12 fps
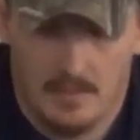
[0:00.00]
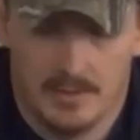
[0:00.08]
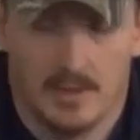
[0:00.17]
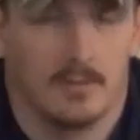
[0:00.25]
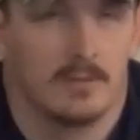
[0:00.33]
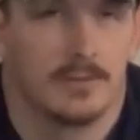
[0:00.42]
would
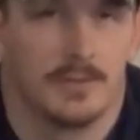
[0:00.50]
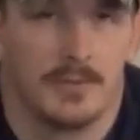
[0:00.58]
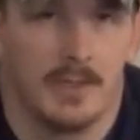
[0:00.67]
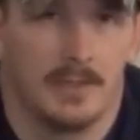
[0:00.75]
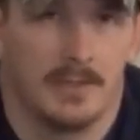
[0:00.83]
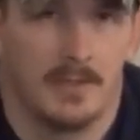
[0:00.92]
only do
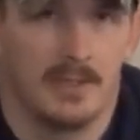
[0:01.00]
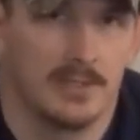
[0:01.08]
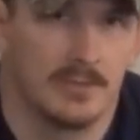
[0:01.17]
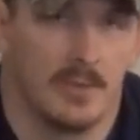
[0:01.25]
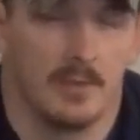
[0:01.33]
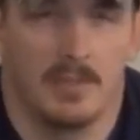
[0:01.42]
that in the
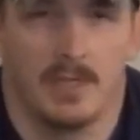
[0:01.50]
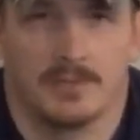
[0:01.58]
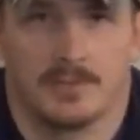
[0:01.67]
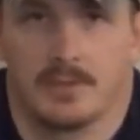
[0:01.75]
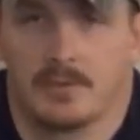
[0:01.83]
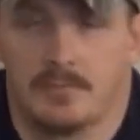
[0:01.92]
areas where I'm
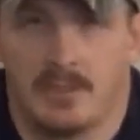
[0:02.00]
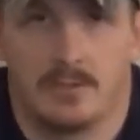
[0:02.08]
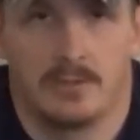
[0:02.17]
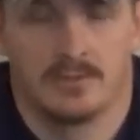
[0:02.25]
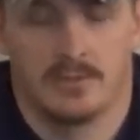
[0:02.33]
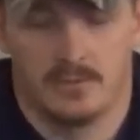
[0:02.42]
actually going to be
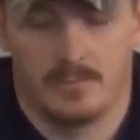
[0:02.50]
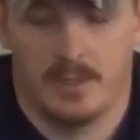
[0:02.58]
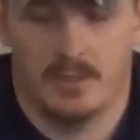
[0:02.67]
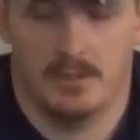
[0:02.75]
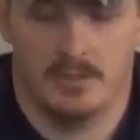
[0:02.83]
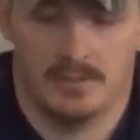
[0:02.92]
using the
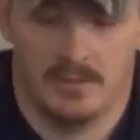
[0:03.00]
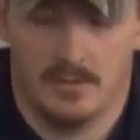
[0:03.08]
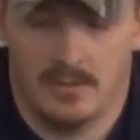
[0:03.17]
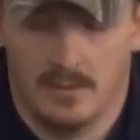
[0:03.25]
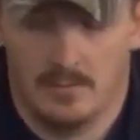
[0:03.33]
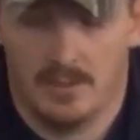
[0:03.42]
product.
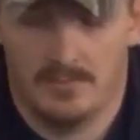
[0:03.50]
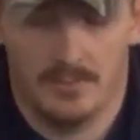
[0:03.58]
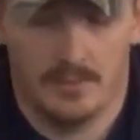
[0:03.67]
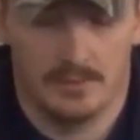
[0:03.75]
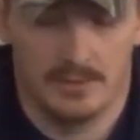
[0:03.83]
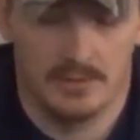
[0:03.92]
I mean, if
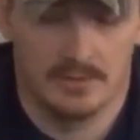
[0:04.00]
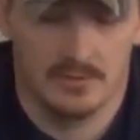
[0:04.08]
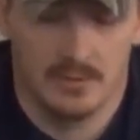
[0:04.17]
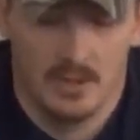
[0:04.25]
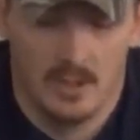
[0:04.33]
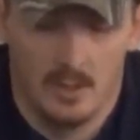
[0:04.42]
you're going to
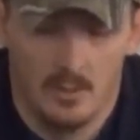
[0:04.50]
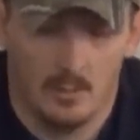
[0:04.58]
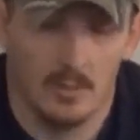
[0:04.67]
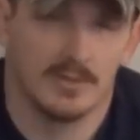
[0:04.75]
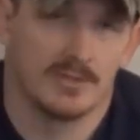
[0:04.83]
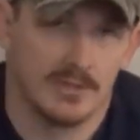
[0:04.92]
use
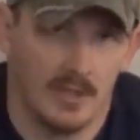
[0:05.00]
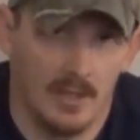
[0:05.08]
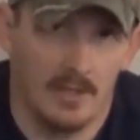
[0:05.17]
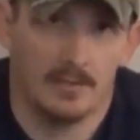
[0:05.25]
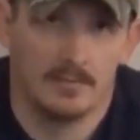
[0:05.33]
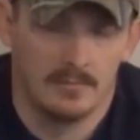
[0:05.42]
one
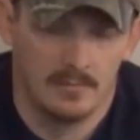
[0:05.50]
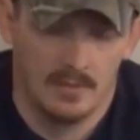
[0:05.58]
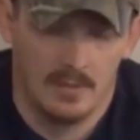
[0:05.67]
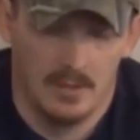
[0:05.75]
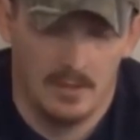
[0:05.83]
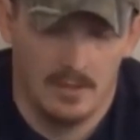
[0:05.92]
side,
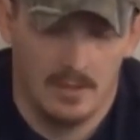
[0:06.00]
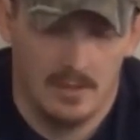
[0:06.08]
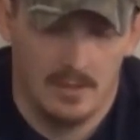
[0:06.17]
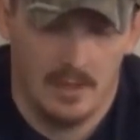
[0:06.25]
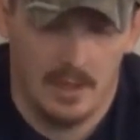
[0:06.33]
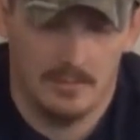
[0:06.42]

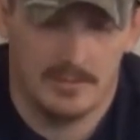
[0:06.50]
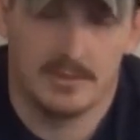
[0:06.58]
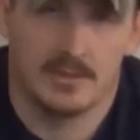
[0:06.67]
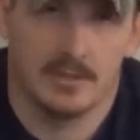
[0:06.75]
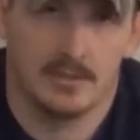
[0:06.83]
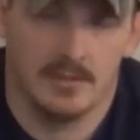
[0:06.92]
I would
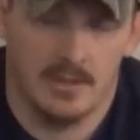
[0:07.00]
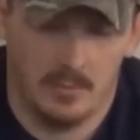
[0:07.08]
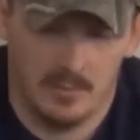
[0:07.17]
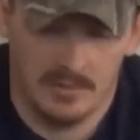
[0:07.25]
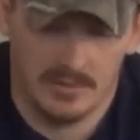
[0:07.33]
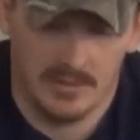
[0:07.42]
stick to that
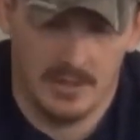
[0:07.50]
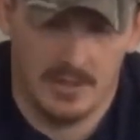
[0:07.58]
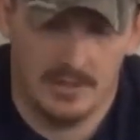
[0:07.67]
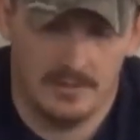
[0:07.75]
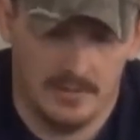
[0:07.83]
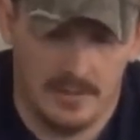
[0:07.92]
one
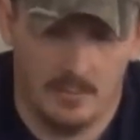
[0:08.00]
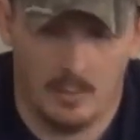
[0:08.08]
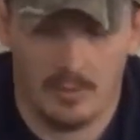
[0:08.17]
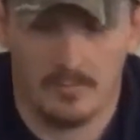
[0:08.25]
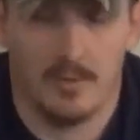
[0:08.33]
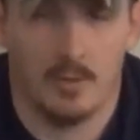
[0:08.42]
side and
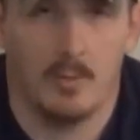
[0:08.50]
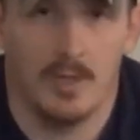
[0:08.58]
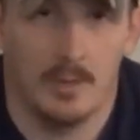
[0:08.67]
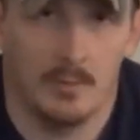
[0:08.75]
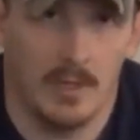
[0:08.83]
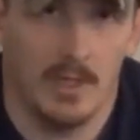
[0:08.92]
work my
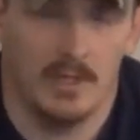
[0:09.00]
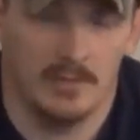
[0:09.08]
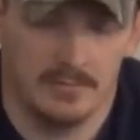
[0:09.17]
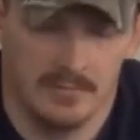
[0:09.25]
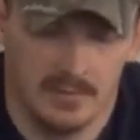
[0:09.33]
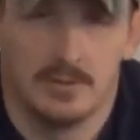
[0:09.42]
way
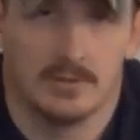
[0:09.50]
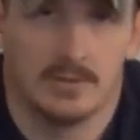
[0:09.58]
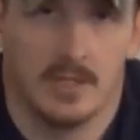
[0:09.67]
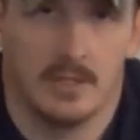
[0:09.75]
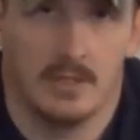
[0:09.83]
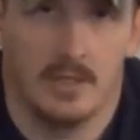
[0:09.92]
around to just
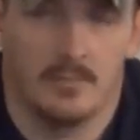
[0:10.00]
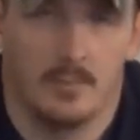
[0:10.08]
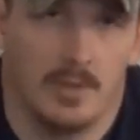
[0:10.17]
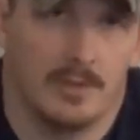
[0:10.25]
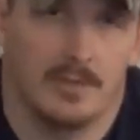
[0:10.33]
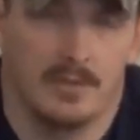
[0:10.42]
take it off
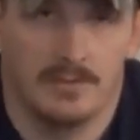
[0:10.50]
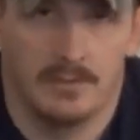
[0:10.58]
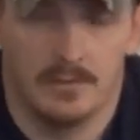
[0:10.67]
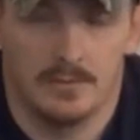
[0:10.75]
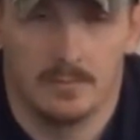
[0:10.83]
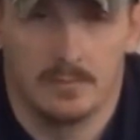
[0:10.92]
where I need
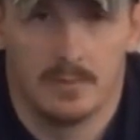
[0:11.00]
to.